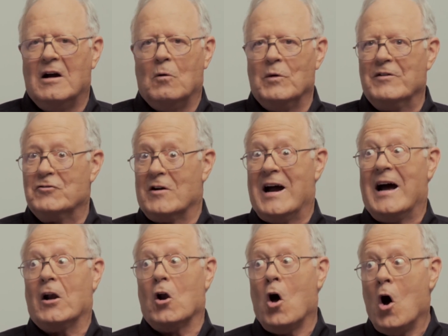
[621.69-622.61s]
We've
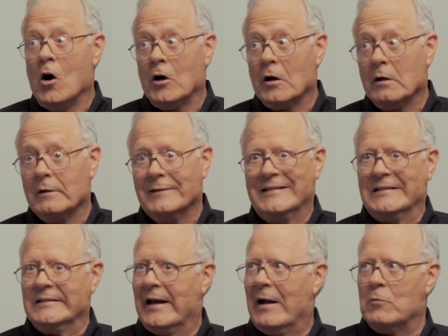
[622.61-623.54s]
tried longer,
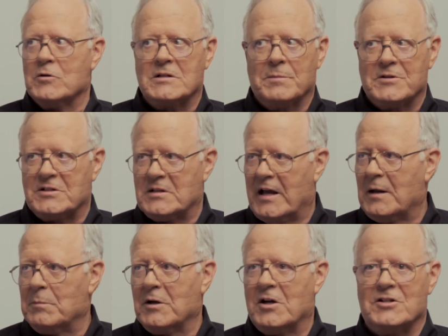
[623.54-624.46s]
and that was a
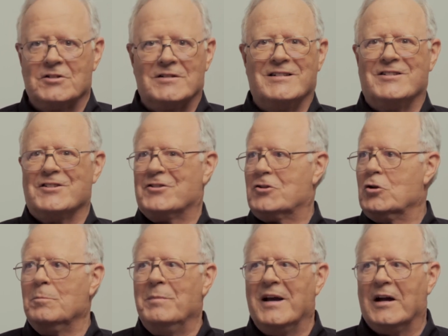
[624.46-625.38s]
mistake because it's just
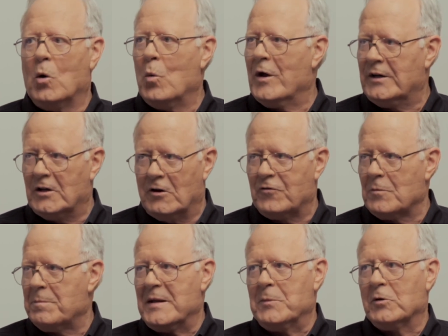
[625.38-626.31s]
too big a window for
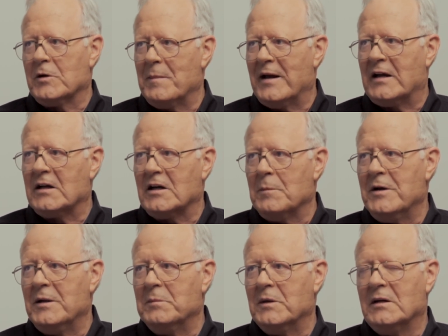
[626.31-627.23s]
people to make a
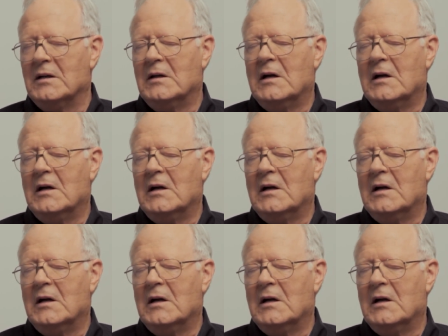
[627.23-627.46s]
commitment.